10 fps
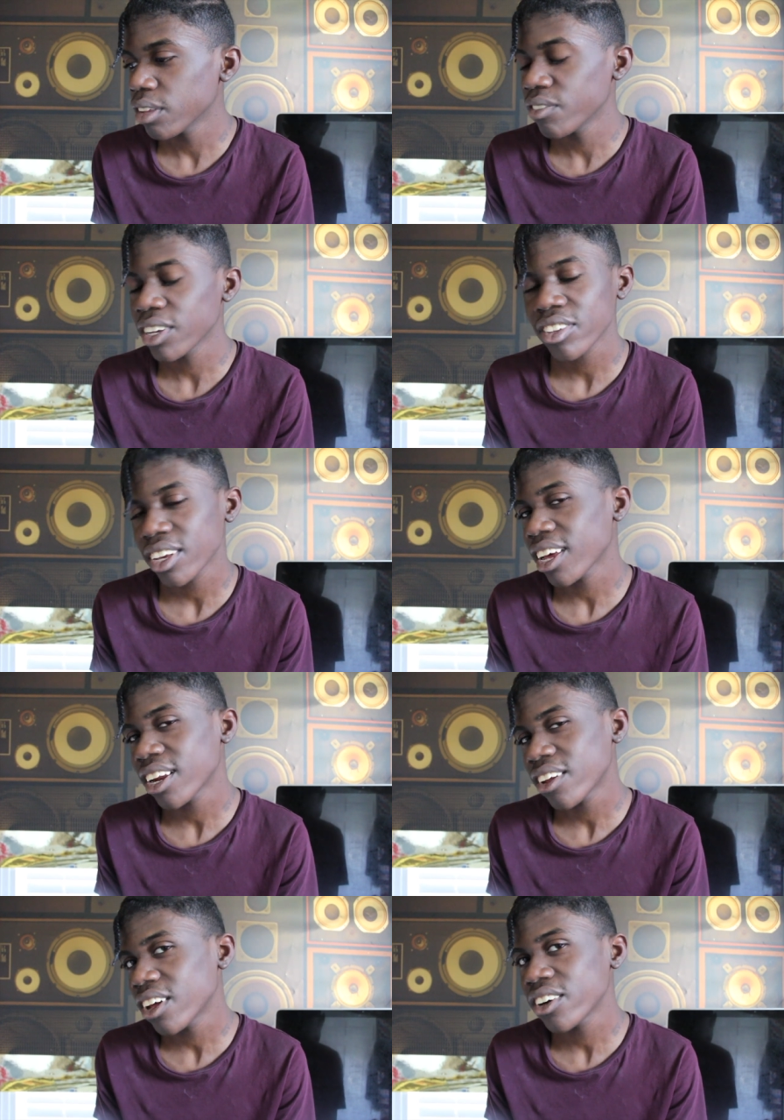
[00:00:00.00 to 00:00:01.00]
Them niggas ain't
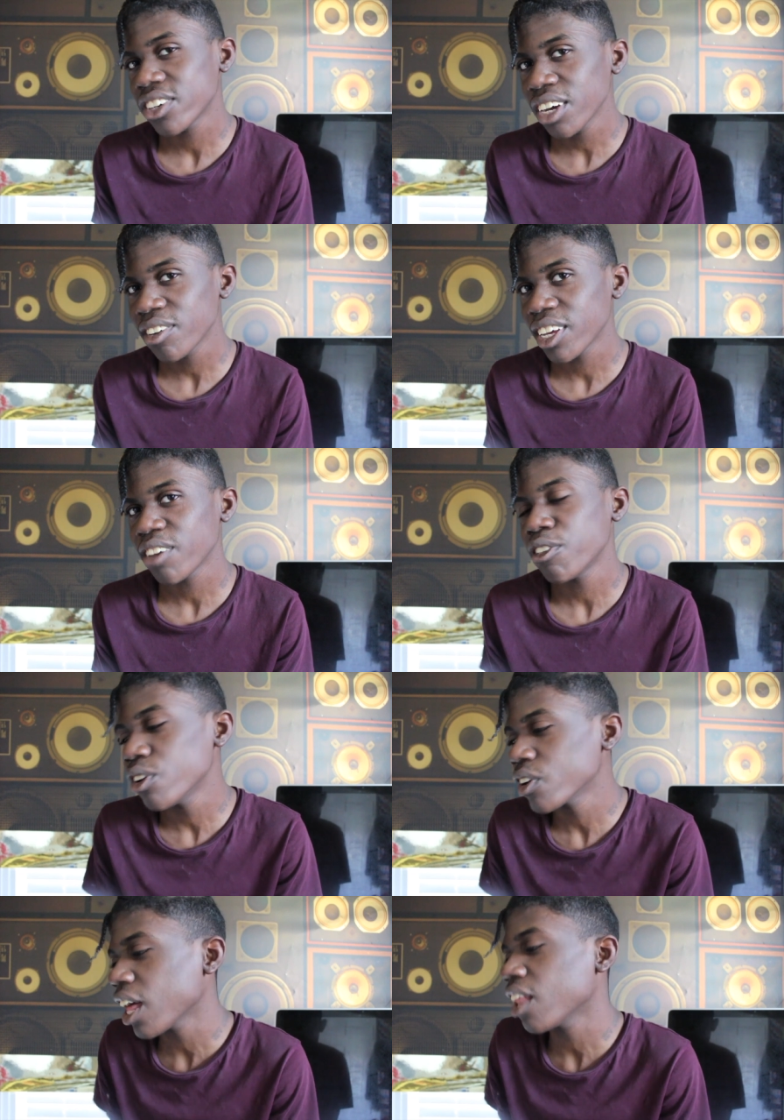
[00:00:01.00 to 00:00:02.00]
got no longevity. If you
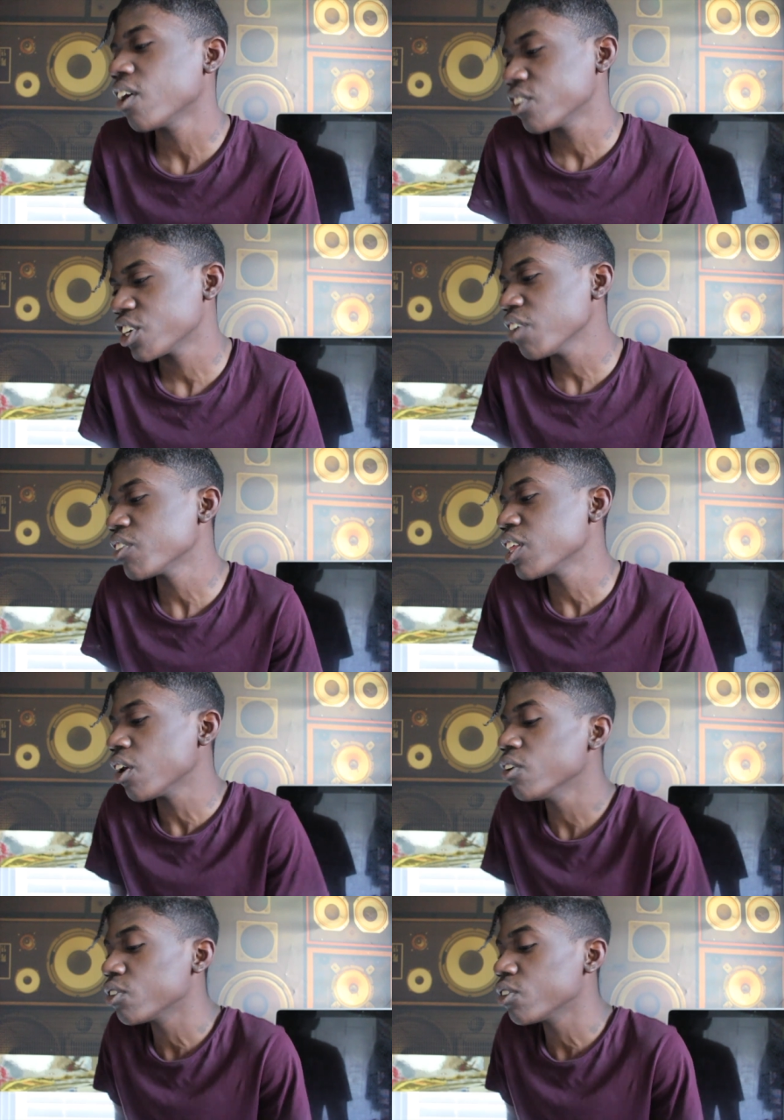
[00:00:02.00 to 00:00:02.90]
don't got longevity,